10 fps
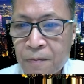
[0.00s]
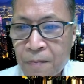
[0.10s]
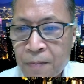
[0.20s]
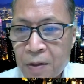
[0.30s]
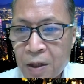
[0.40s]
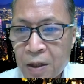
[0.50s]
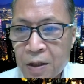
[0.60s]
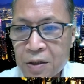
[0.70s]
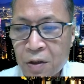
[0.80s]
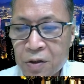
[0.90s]
And this
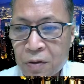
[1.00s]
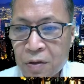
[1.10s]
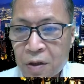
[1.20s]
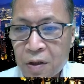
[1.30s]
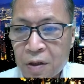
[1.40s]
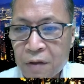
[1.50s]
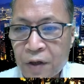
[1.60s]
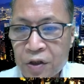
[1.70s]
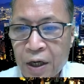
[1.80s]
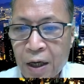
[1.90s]
also the fresh
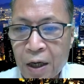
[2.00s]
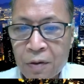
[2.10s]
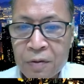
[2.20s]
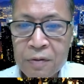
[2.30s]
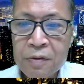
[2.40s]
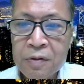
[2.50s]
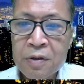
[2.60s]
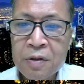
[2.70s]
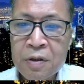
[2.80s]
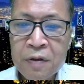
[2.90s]
air out
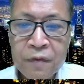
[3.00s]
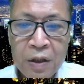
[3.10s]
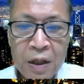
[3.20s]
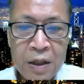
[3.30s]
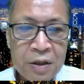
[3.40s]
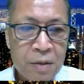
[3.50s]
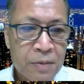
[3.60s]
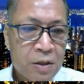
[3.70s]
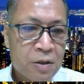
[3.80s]
for the customers.